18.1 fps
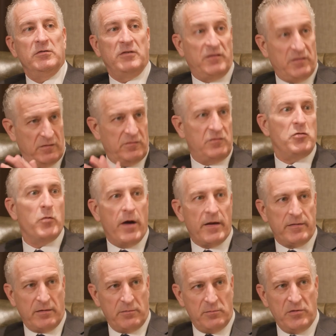this is
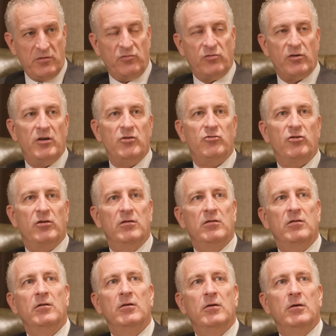U.S.
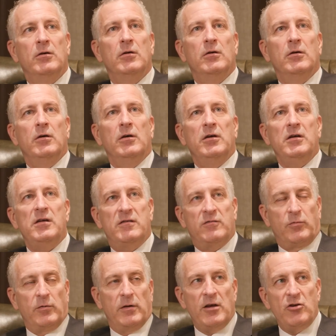administration,
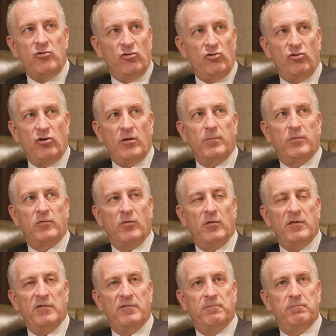its
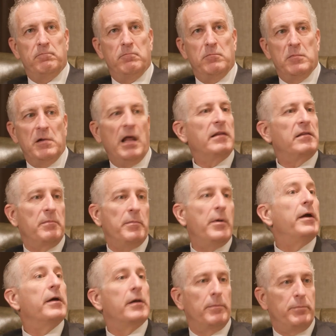relationships with Latin
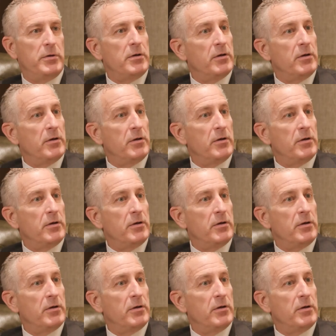America,